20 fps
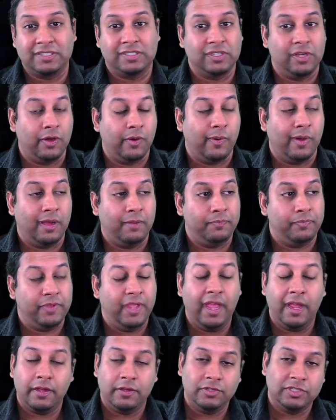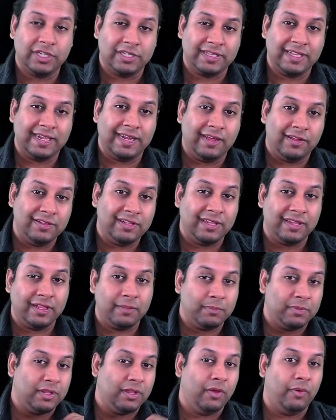So, yeah, go check that out in the
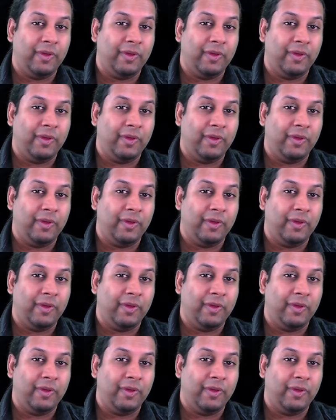link below.